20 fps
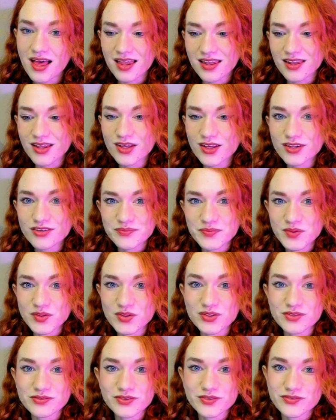A lot of
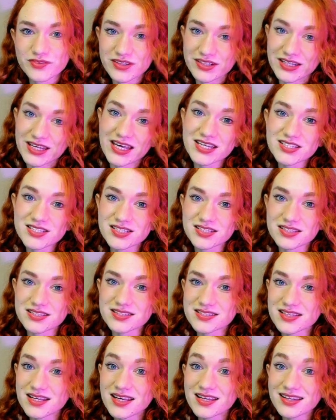beautiful
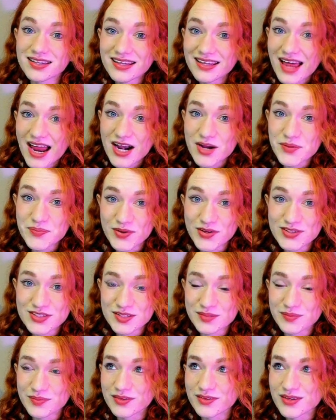variations that are
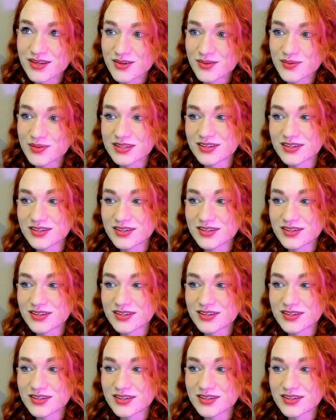possible.